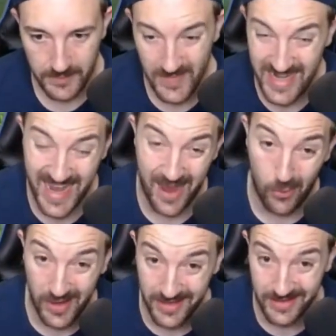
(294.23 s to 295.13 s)
Now,
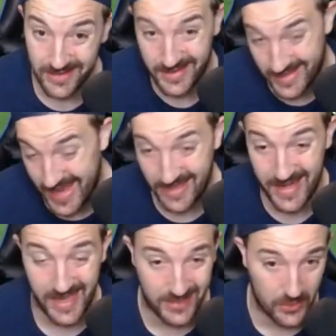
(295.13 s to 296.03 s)
then the
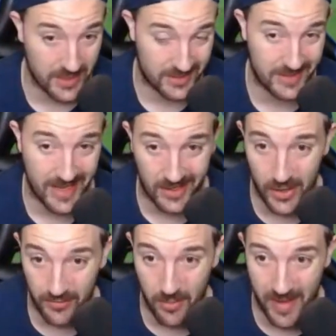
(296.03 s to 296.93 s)
next question that kind
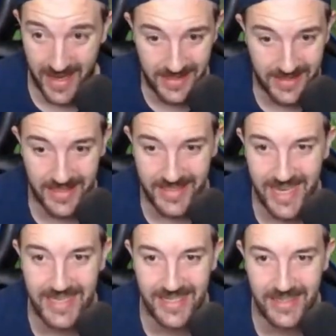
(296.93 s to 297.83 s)
of remains is
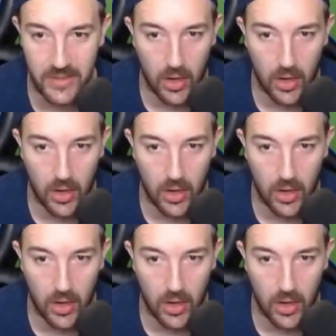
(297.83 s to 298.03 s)
his